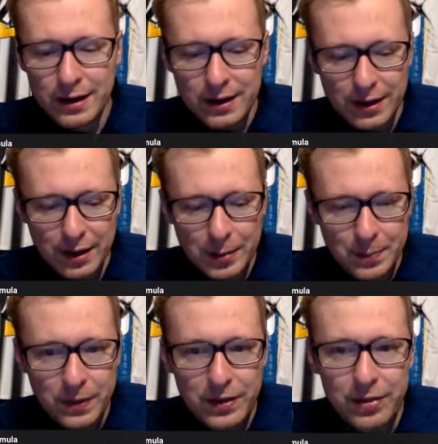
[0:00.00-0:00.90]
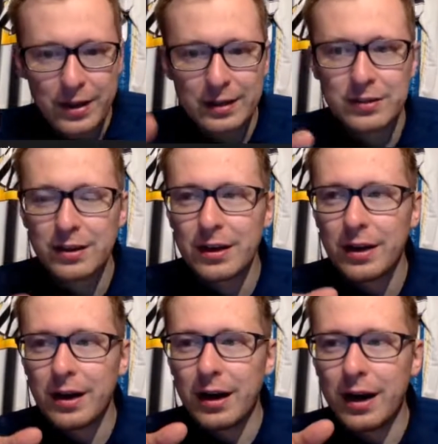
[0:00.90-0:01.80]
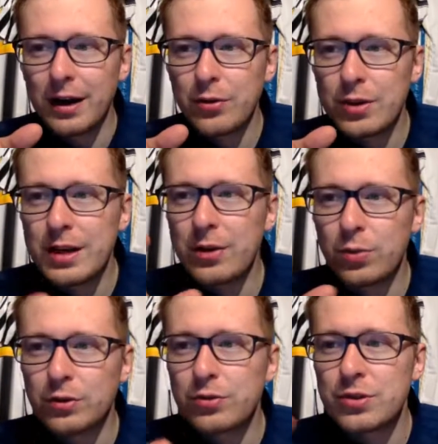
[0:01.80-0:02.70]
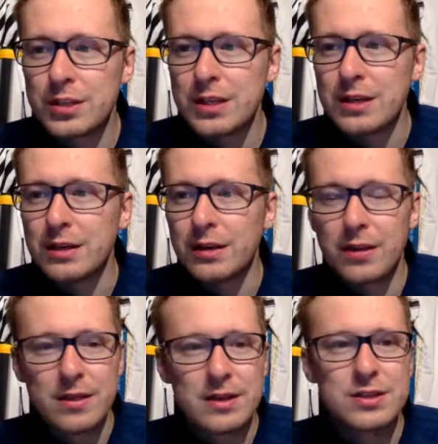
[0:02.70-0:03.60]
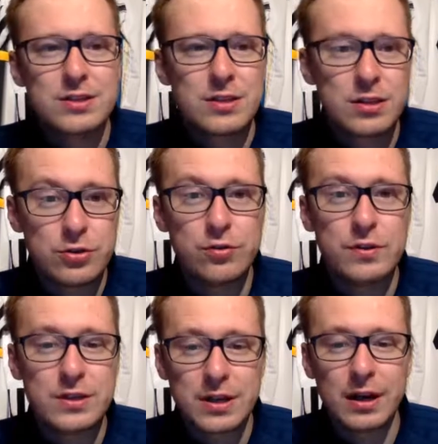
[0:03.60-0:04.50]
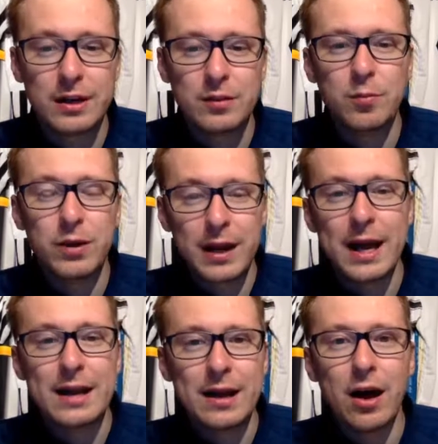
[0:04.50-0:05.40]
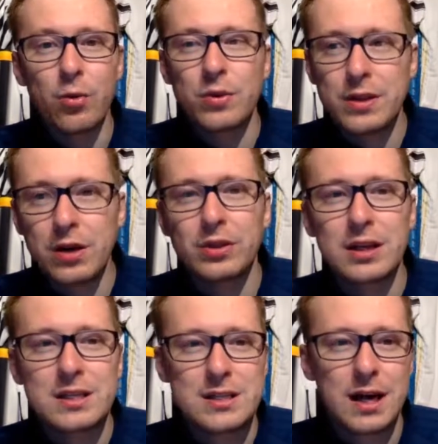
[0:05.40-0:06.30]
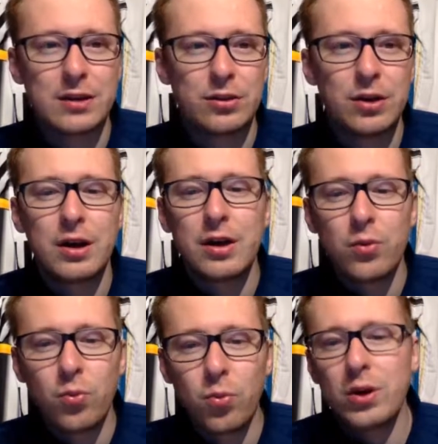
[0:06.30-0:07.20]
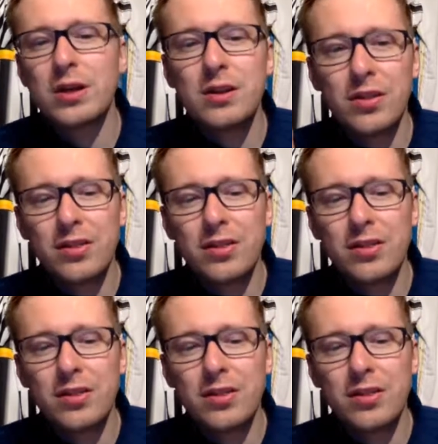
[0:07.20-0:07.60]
that I really want to see this Juve side play now without Cristiano. Will